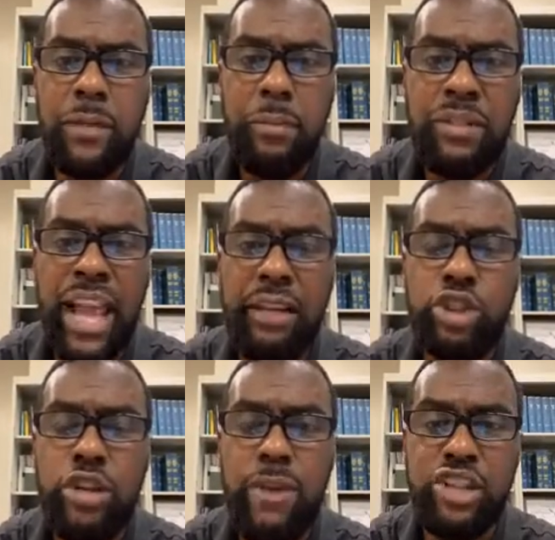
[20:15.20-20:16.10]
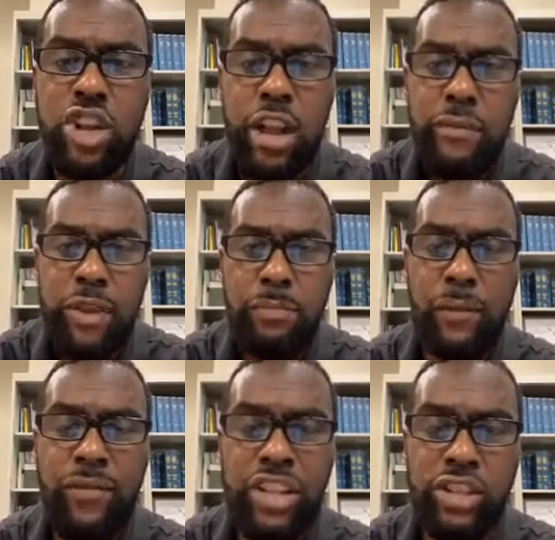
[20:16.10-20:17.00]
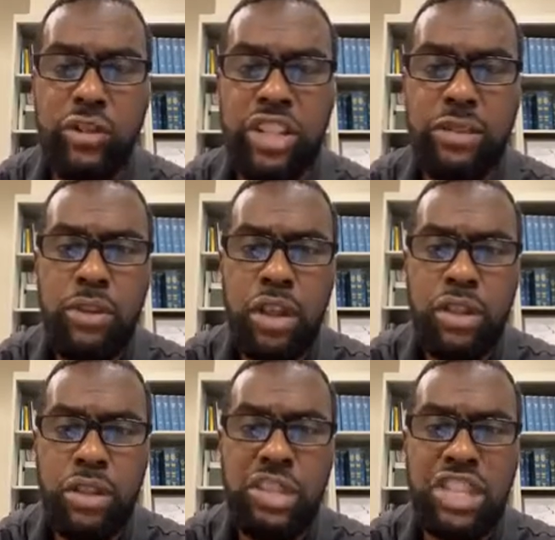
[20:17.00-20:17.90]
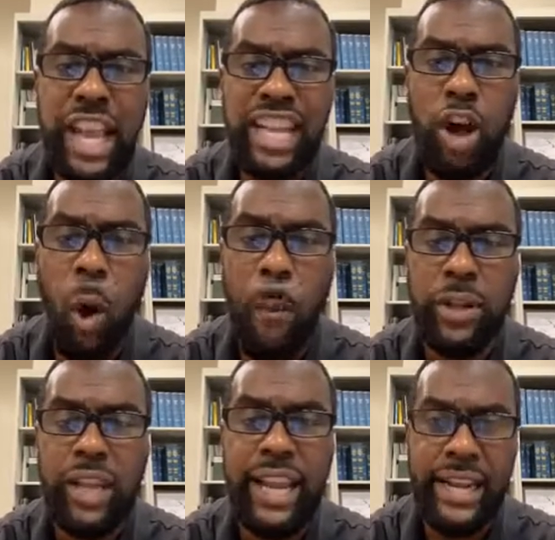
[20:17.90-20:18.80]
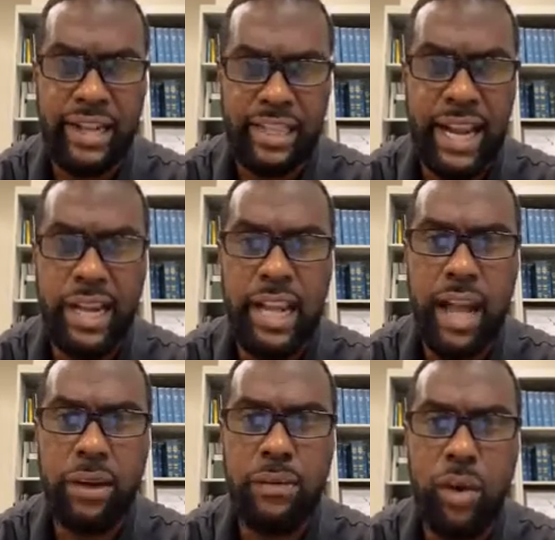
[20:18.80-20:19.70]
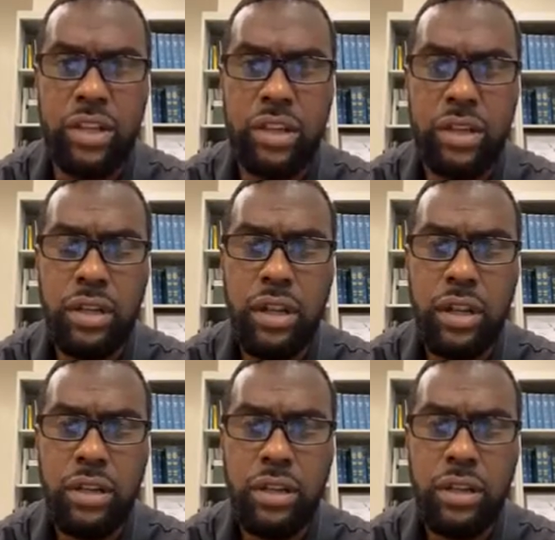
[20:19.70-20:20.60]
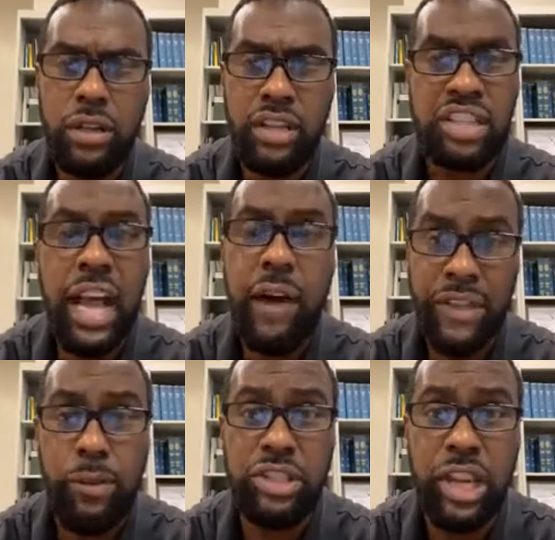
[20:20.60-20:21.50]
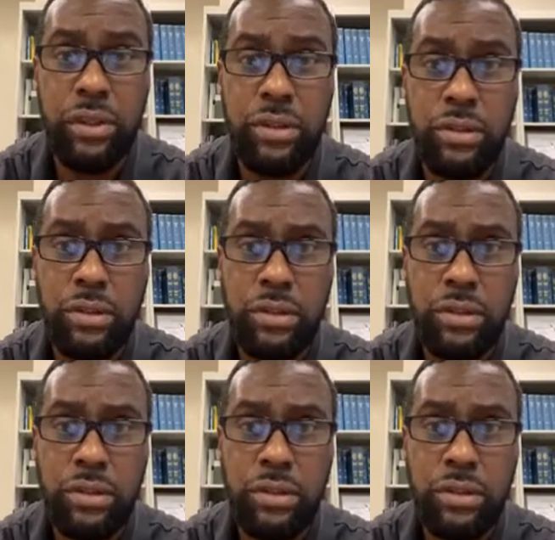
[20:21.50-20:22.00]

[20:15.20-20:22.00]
But they have too much professionalism to say it openly in the state of California. In the South, they would tell you.